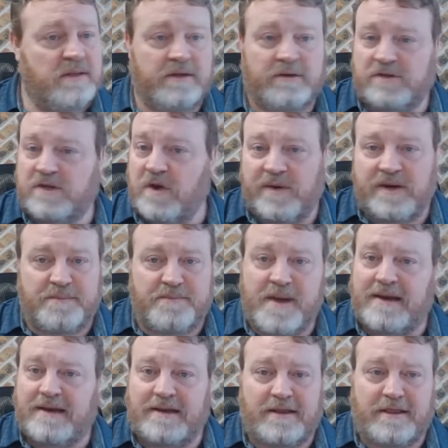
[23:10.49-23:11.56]
There's no
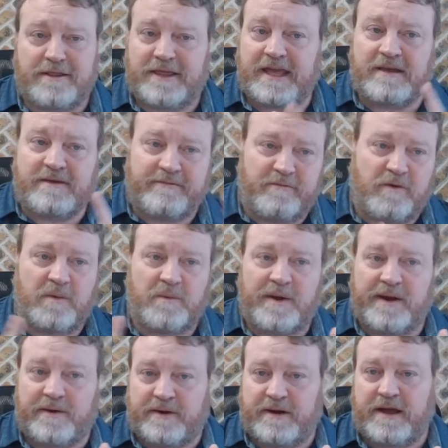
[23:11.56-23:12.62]
independent think of one
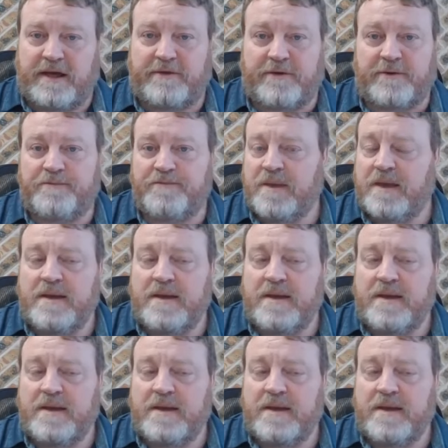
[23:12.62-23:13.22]
way or another.